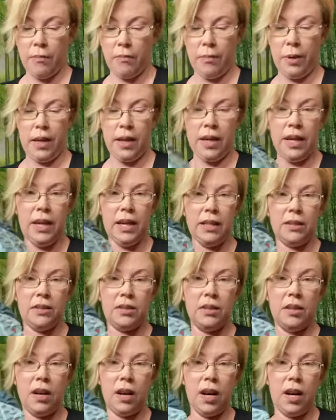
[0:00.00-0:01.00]
but it's
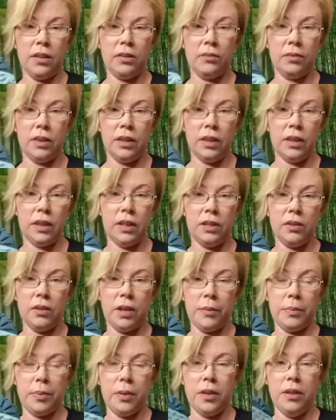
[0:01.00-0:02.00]
got really good
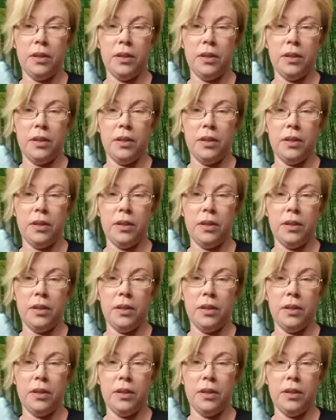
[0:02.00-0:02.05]
grip,